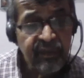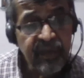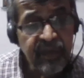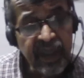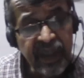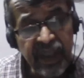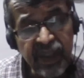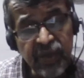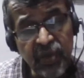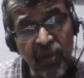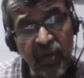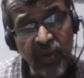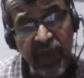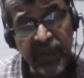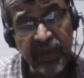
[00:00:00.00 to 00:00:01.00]
we need to
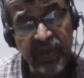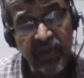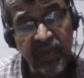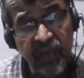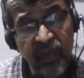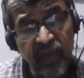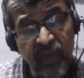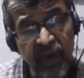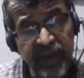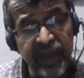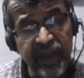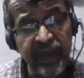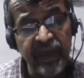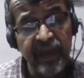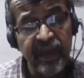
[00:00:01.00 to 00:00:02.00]
look at
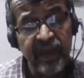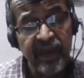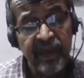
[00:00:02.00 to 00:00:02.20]
whether